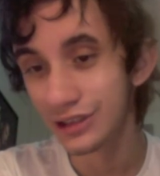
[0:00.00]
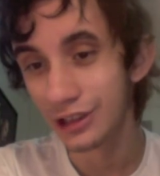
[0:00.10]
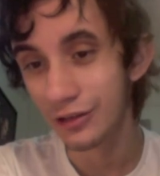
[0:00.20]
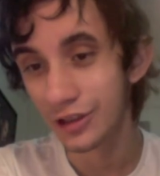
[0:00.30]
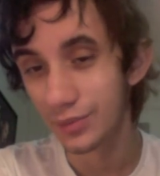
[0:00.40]

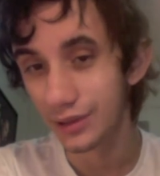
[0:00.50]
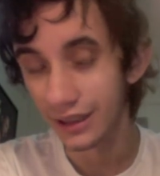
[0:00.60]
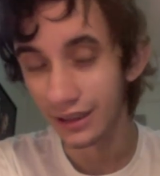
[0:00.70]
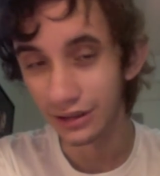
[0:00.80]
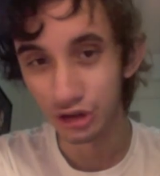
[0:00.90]
always
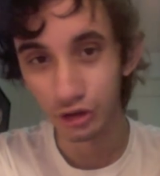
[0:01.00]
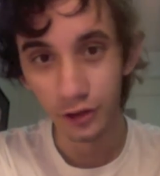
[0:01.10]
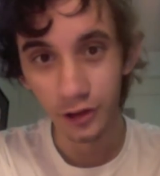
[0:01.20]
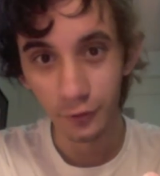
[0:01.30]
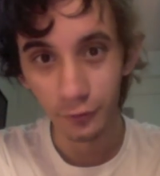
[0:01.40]
played a
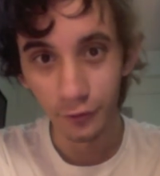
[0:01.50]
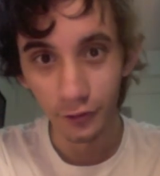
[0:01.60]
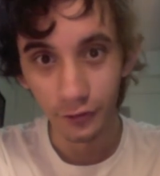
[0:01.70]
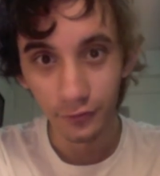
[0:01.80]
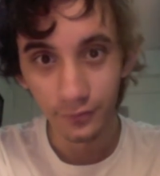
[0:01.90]
strong role?